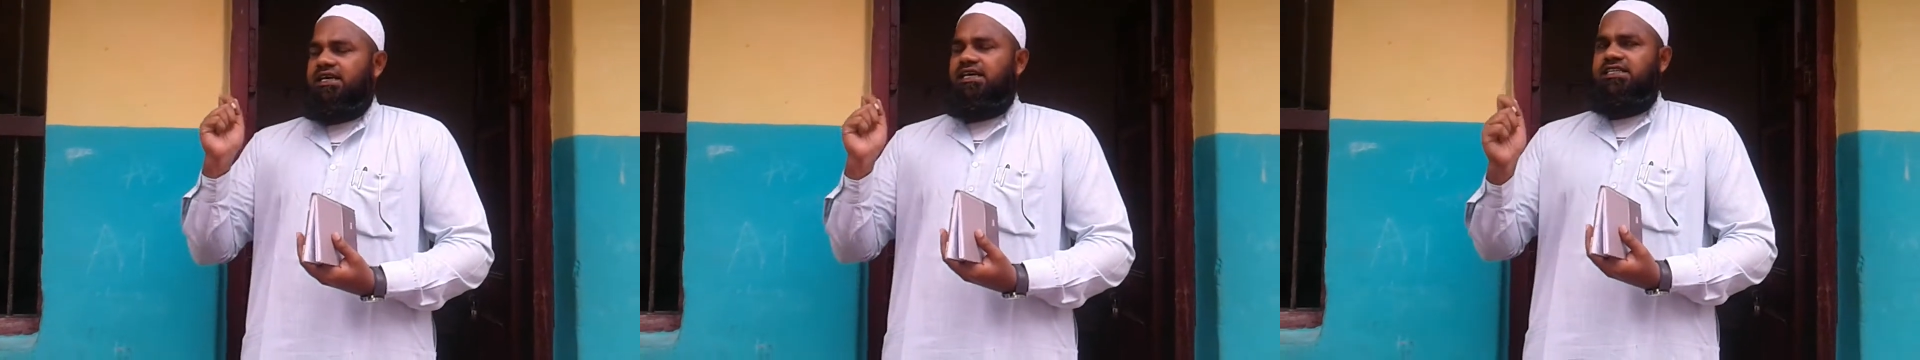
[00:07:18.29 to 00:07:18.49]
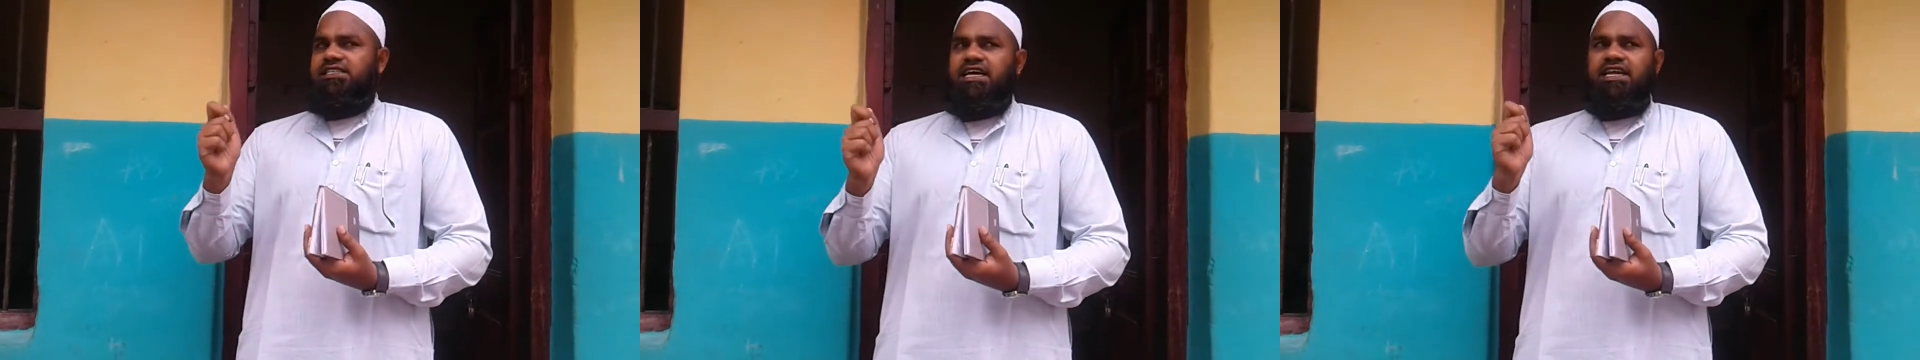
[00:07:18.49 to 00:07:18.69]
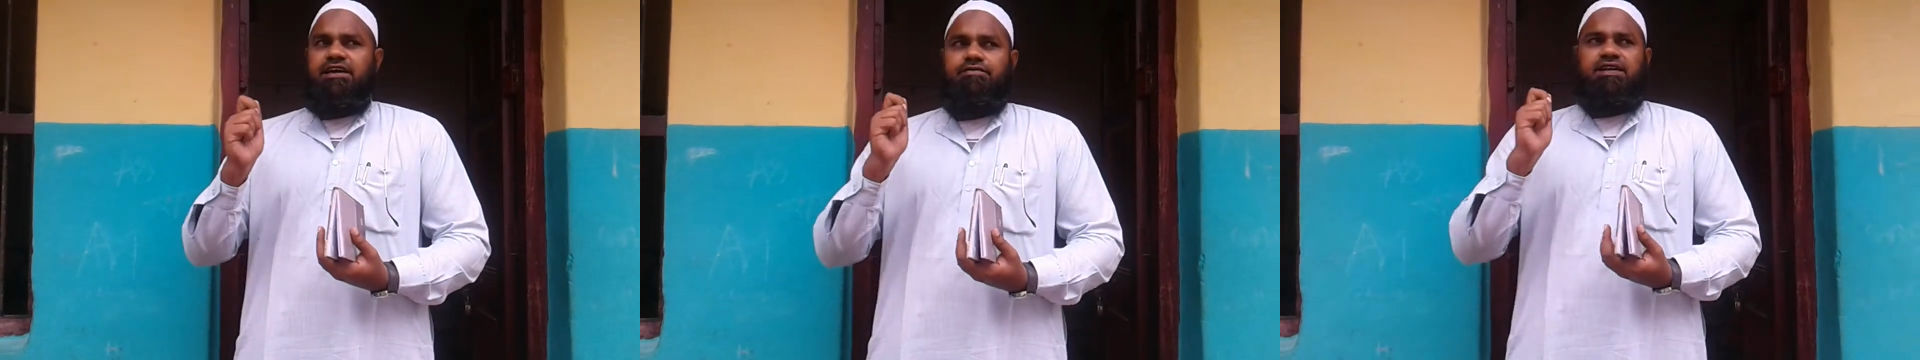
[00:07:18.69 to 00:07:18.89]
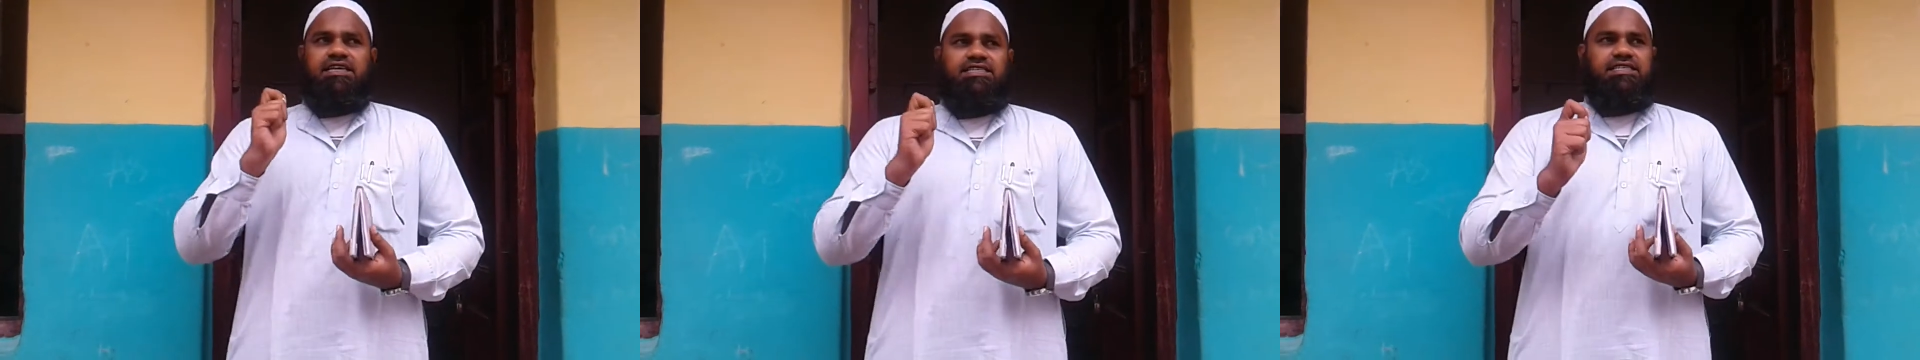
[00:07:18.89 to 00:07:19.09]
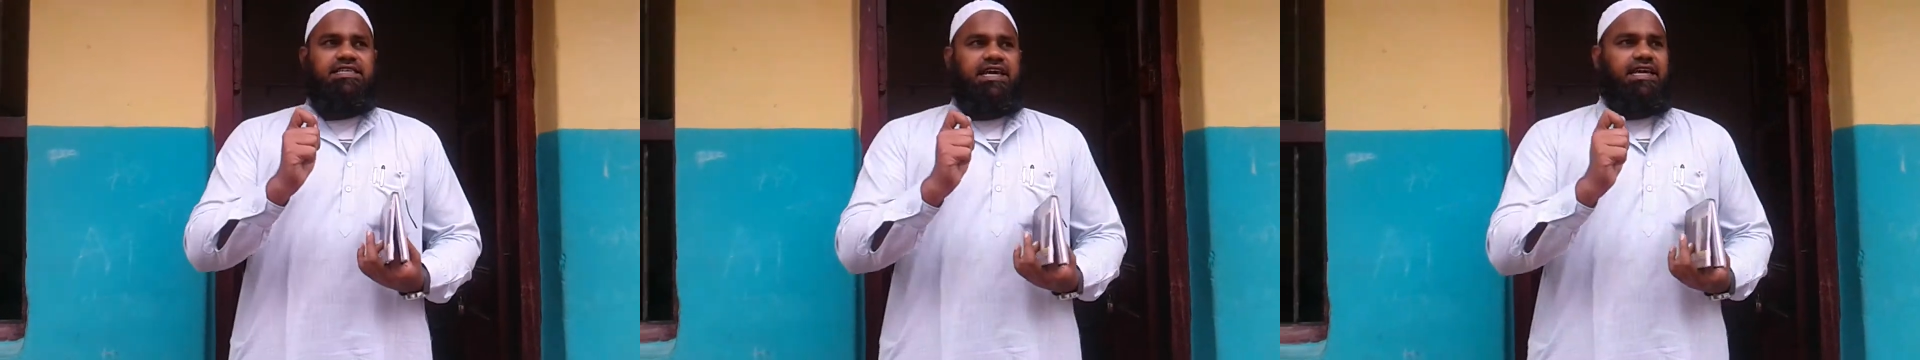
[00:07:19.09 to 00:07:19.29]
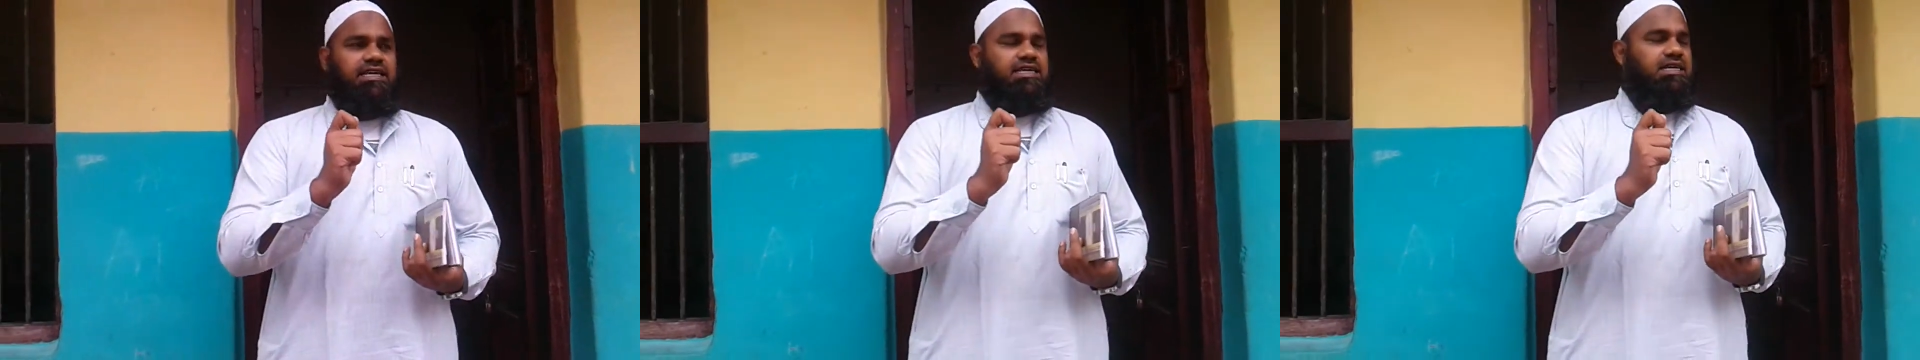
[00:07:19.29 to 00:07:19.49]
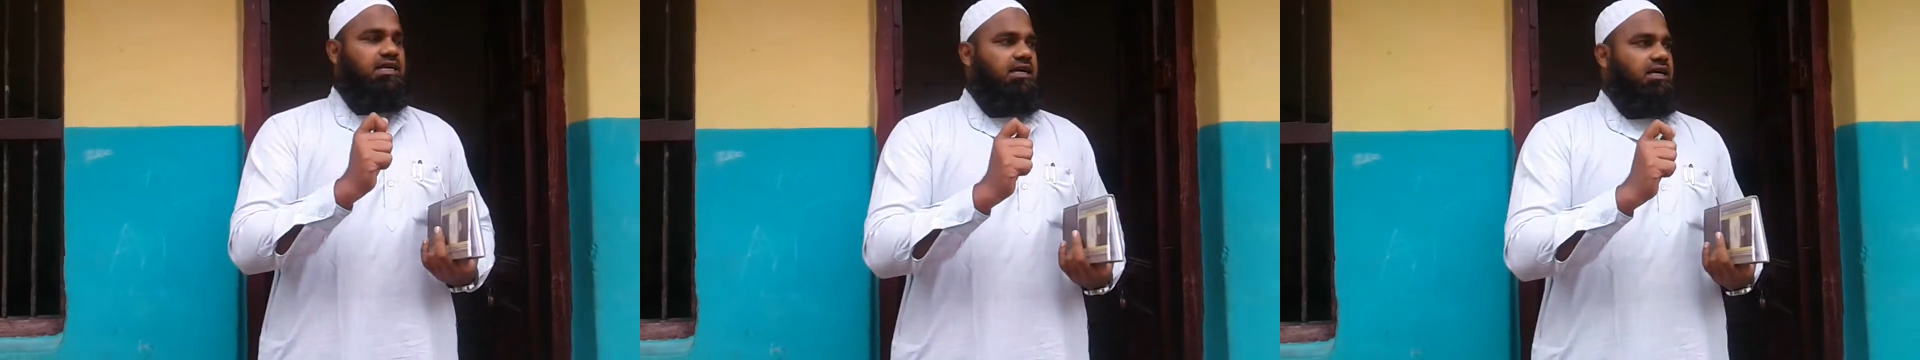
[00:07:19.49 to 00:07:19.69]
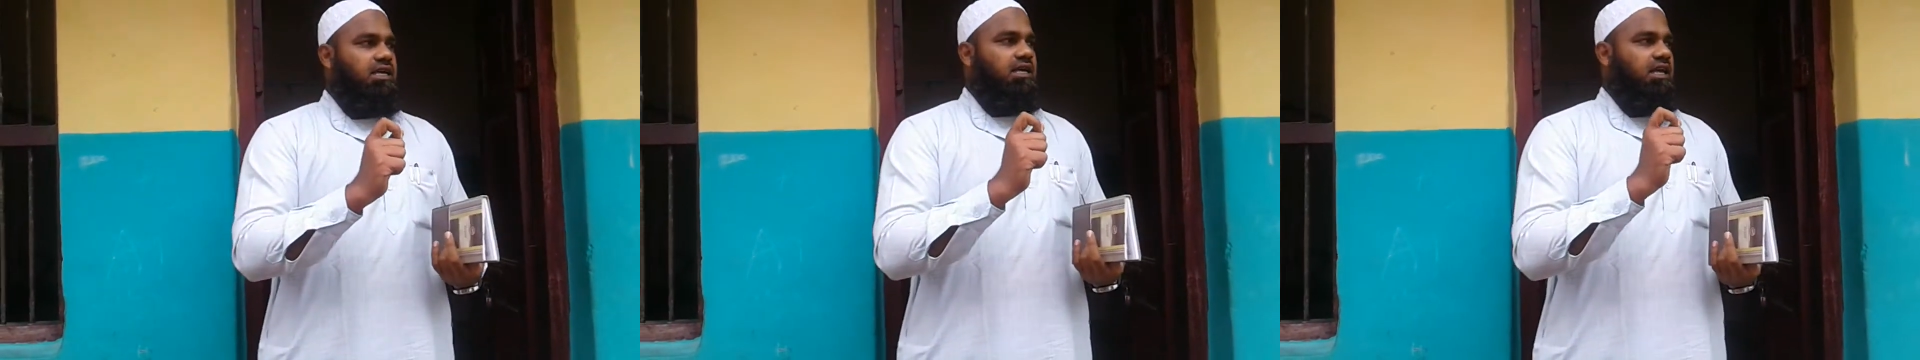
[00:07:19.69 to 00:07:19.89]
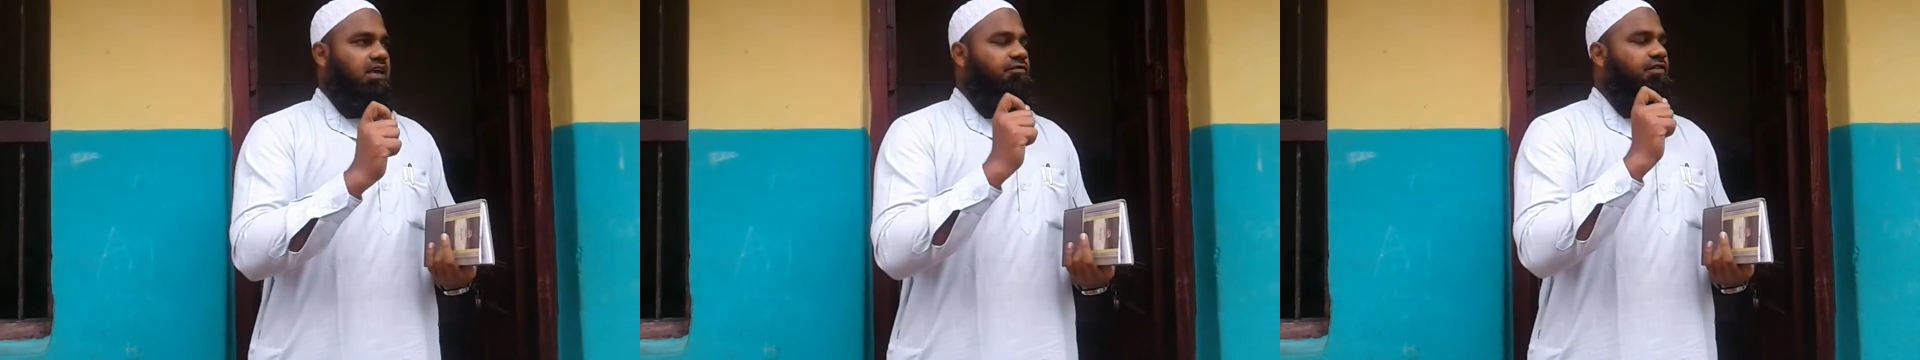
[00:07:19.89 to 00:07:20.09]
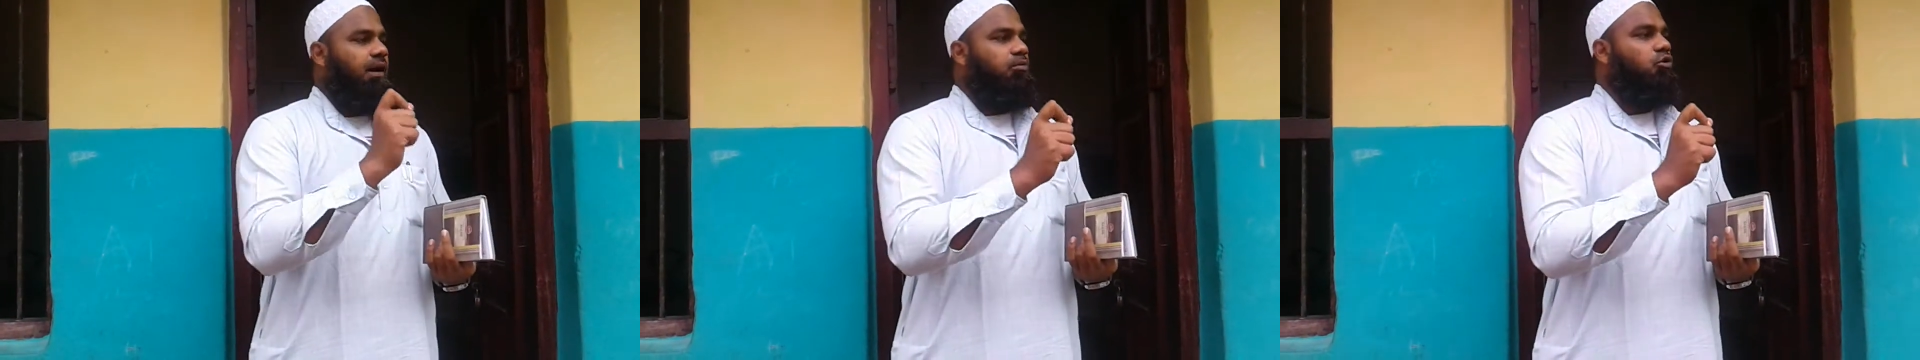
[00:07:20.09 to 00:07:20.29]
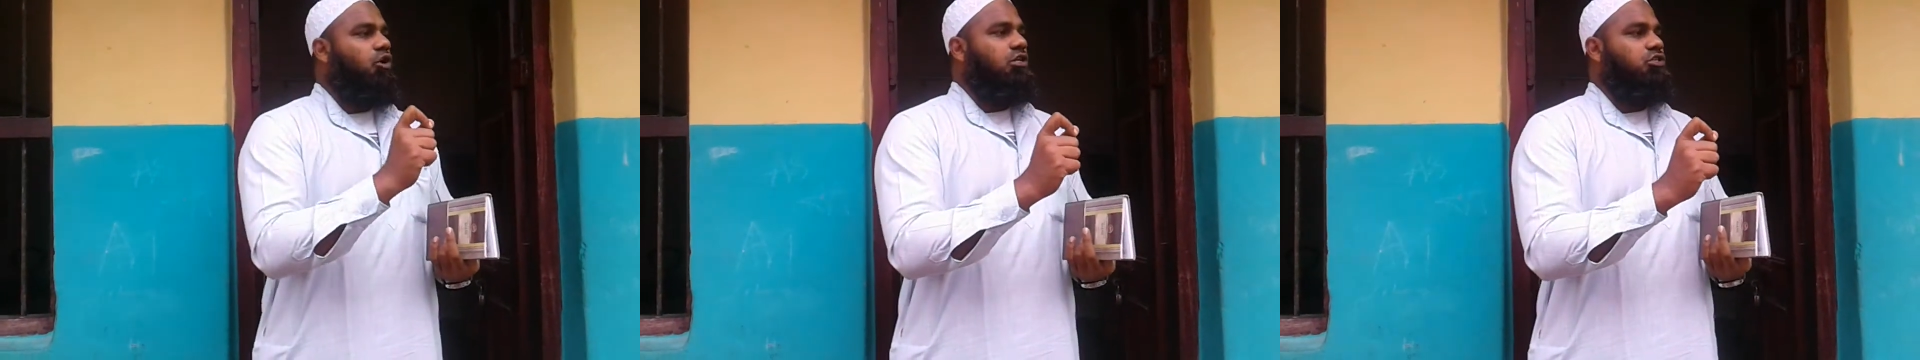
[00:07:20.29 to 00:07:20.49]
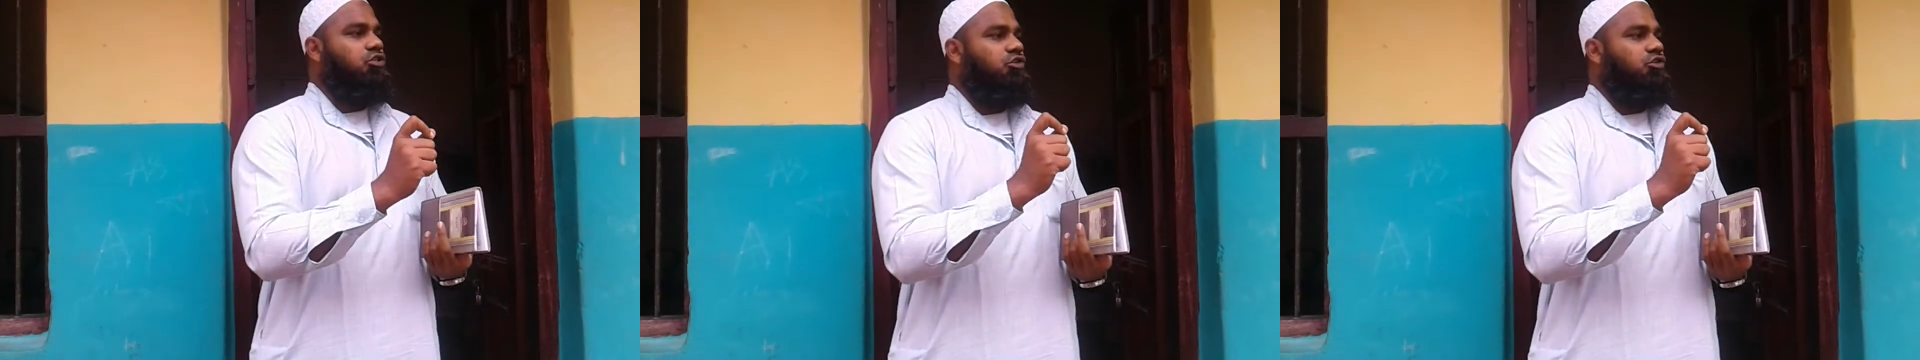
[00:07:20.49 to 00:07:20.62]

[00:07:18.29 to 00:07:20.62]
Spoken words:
each and every stick, if I'm going